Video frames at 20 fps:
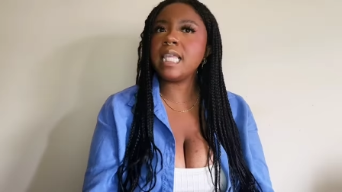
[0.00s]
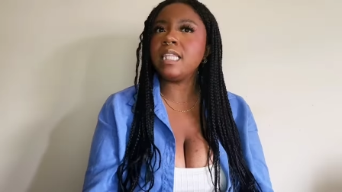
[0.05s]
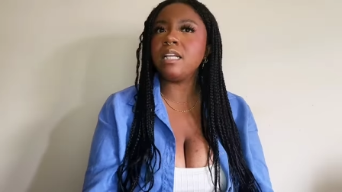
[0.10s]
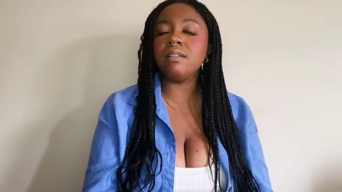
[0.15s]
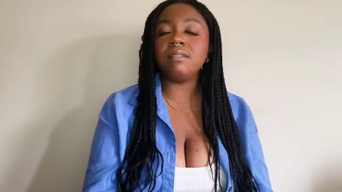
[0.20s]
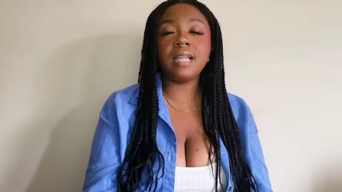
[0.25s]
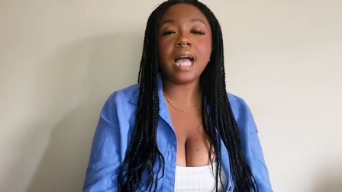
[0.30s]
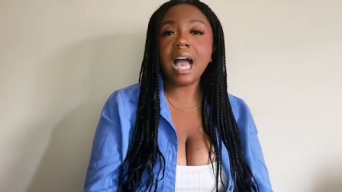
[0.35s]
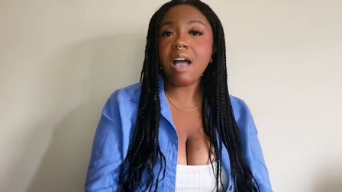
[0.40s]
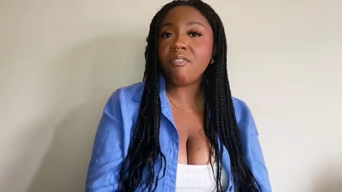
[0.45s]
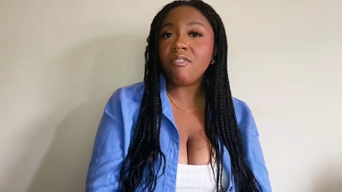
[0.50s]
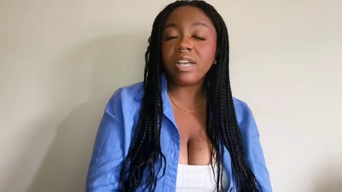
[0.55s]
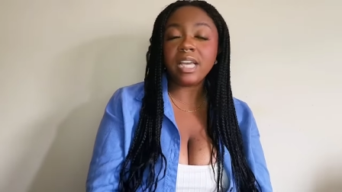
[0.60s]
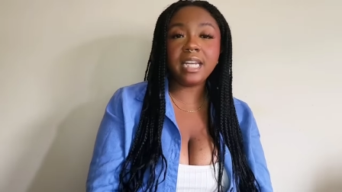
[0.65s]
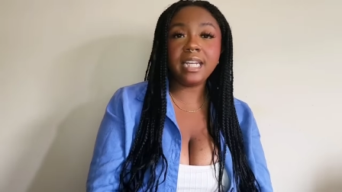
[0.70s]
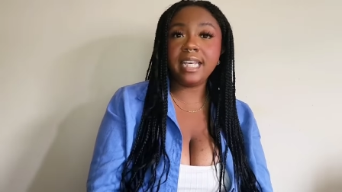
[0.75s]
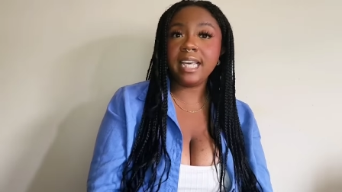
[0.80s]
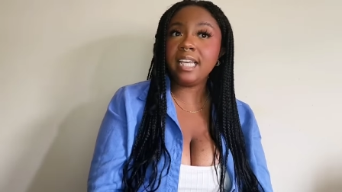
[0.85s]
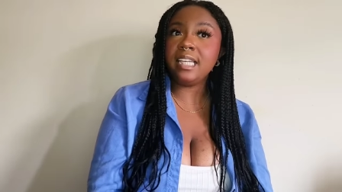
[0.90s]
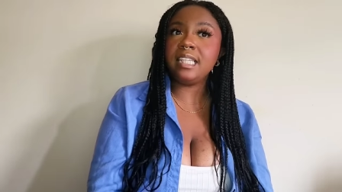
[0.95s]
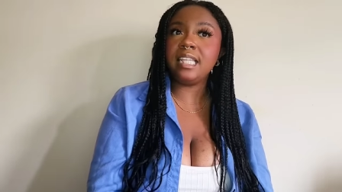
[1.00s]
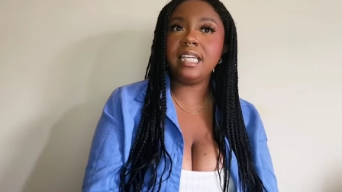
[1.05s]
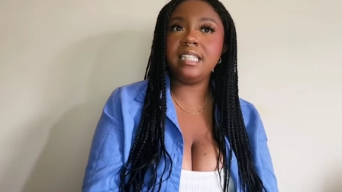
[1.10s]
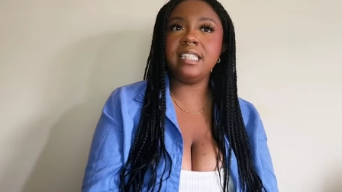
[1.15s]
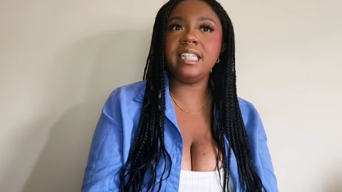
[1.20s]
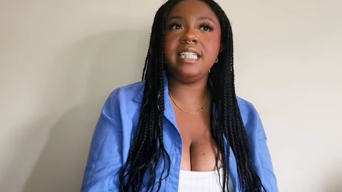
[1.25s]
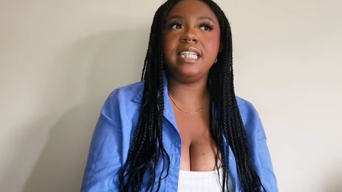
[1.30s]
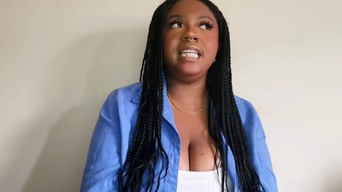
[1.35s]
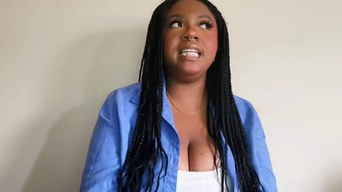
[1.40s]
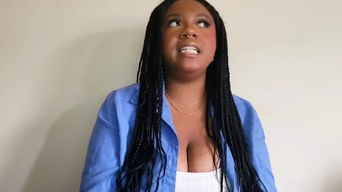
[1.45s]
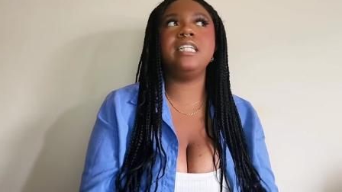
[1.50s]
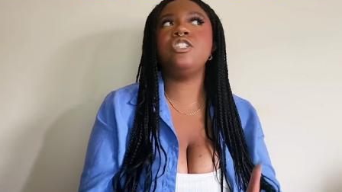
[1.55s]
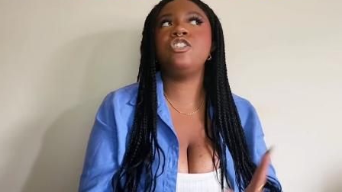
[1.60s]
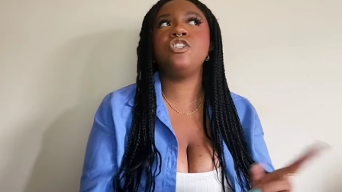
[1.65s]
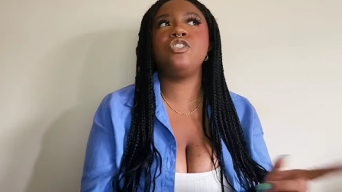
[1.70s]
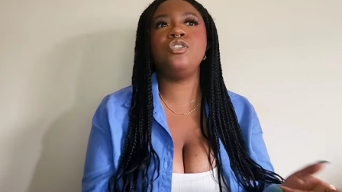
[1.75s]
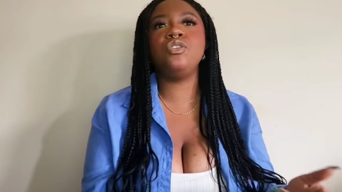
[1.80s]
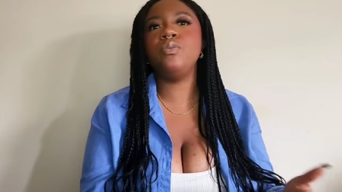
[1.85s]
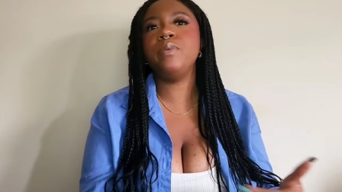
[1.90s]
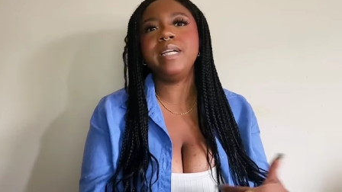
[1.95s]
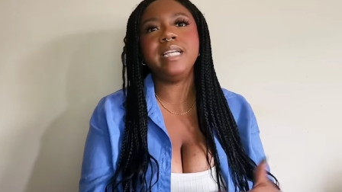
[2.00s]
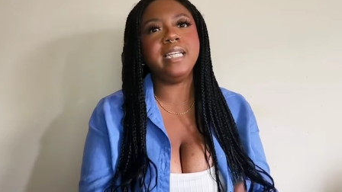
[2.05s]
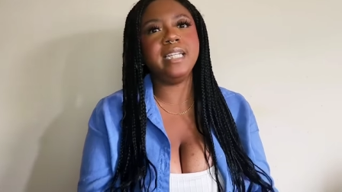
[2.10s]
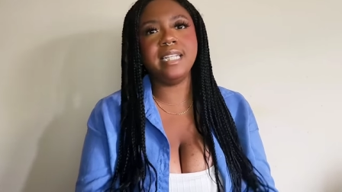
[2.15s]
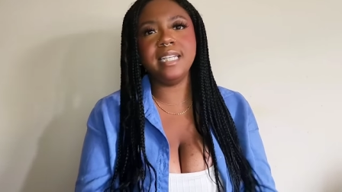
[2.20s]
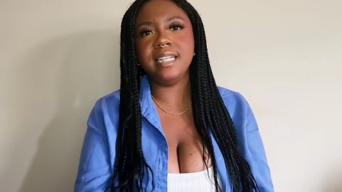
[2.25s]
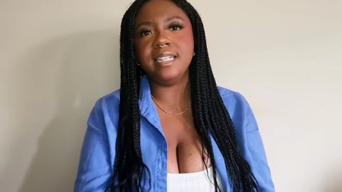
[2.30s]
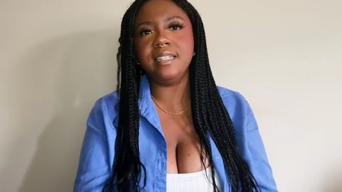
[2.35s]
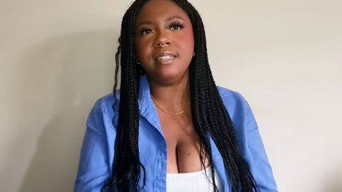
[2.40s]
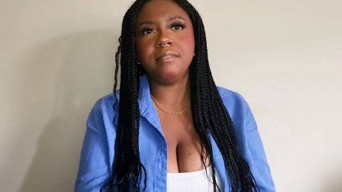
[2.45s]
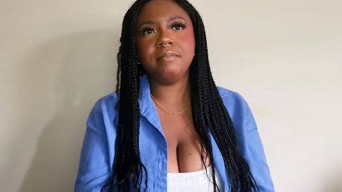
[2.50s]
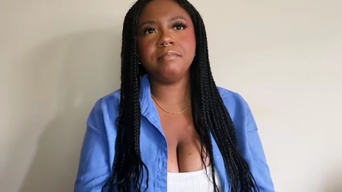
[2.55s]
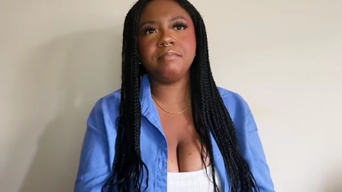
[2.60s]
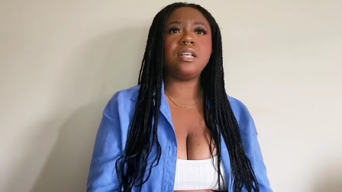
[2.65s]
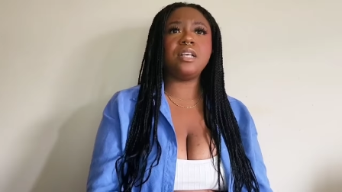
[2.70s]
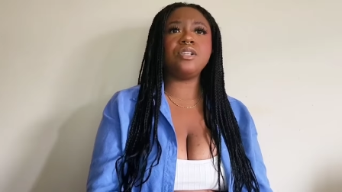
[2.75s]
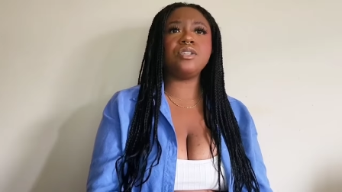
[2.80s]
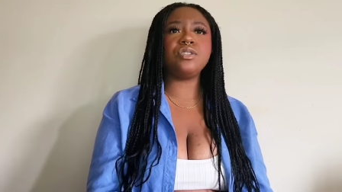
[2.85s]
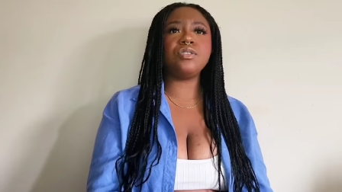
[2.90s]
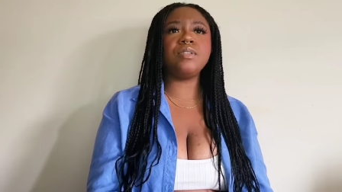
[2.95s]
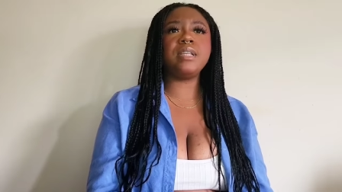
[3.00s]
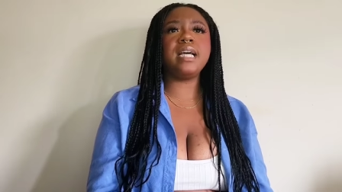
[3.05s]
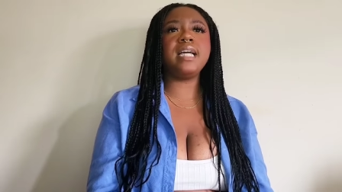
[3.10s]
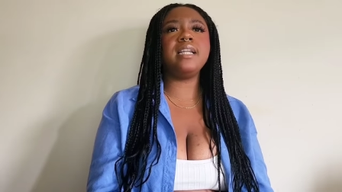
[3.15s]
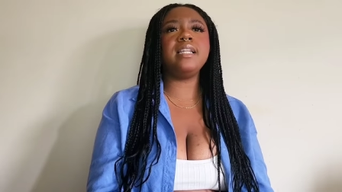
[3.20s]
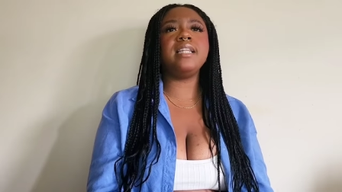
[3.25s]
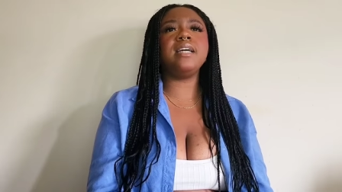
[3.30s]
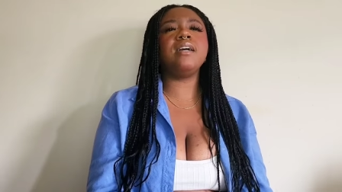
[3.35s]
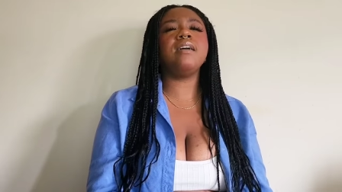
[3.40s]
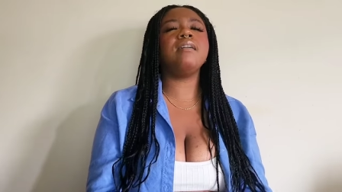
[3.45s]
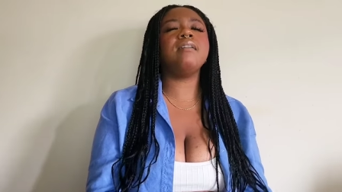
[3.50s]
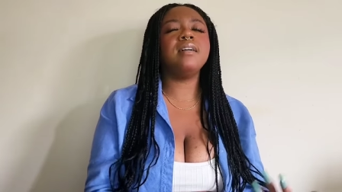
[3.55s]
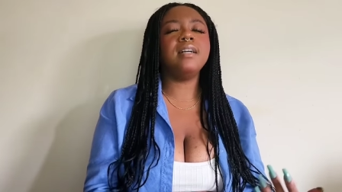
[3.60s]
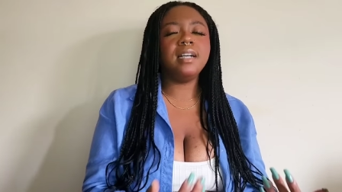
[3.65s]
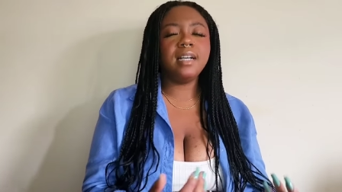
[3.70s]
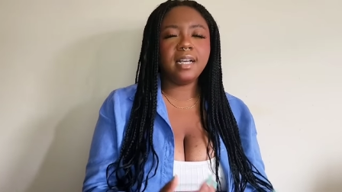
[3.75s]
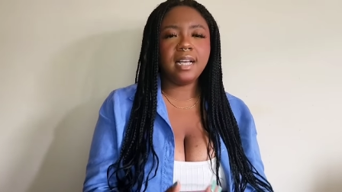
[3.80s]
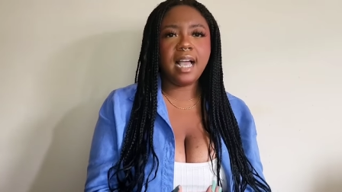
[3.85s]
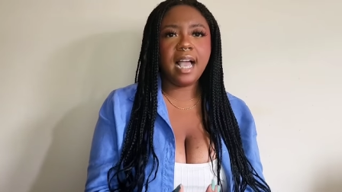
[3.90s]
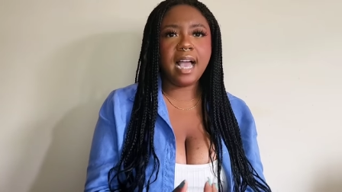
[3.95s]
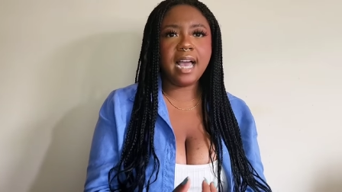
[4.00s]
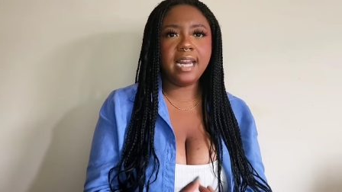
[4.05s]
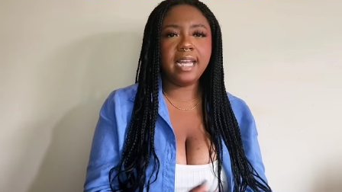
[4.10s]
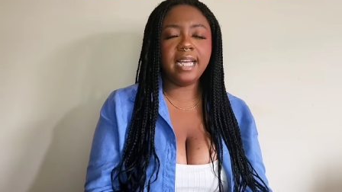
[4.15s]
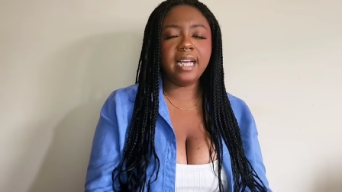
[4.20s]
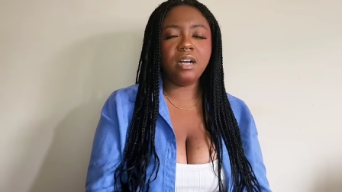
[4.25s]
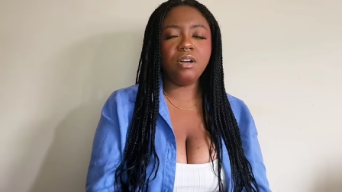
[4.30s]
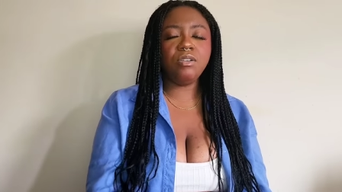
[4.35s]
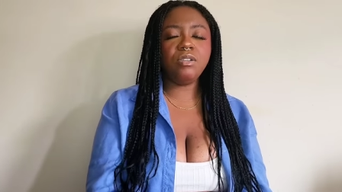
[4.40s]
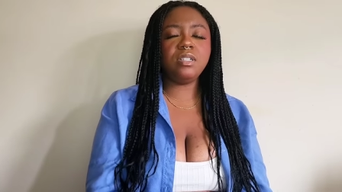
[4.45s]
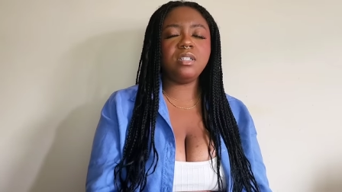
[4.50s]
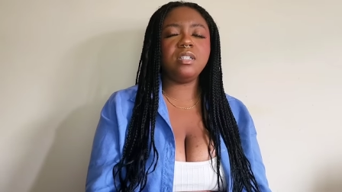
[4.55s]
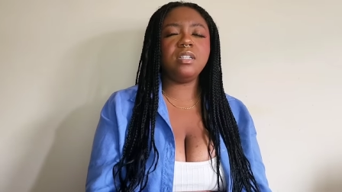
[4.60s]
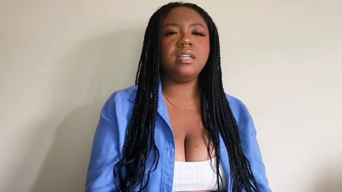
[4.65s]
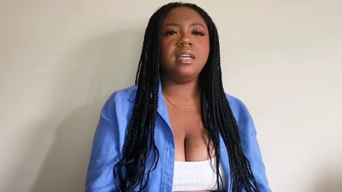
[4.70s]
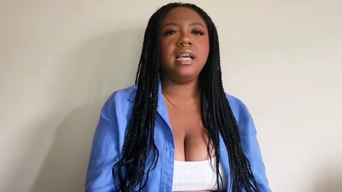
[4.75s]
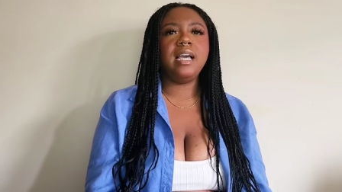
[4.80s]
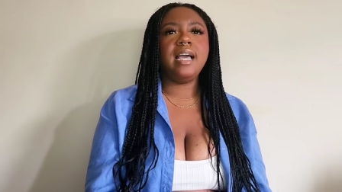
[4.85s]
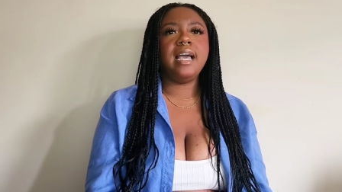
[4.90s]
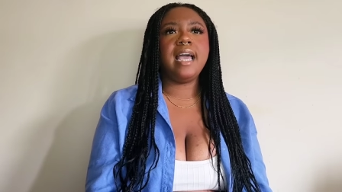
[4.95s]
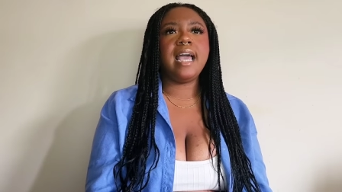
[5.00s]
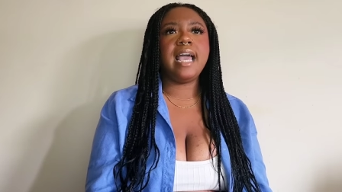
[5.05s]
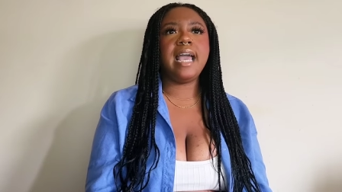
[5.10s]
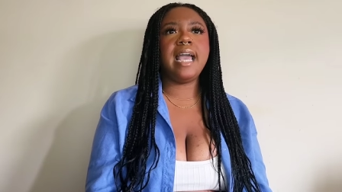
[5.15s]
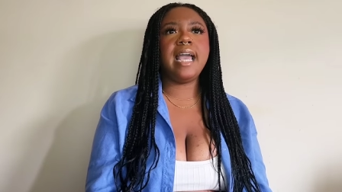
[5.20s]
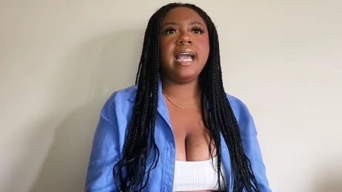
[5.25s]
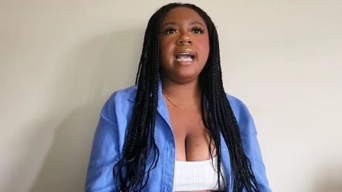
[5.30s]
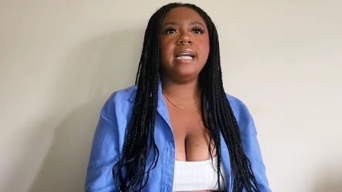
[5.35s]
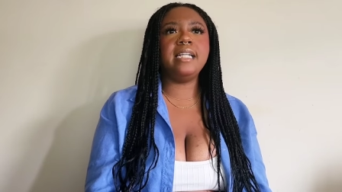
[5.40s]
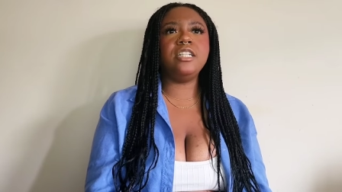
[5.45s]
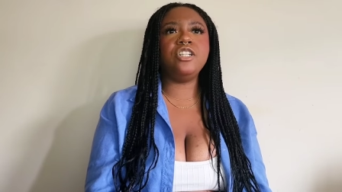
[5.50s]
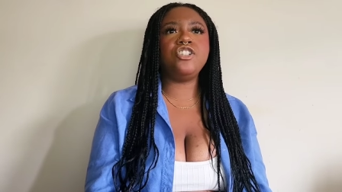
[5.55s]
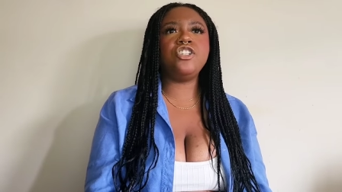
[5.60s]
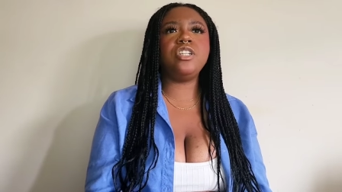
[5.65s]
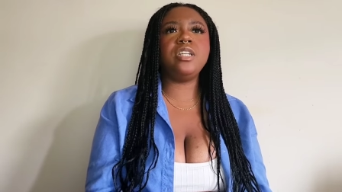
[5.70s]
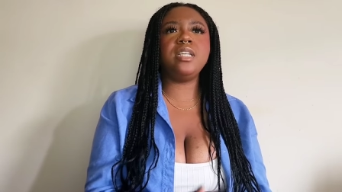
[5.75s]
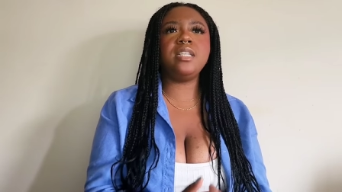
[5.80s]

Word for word: they're laughing and giggling like he didn't just do what he did. So then they're heading out and she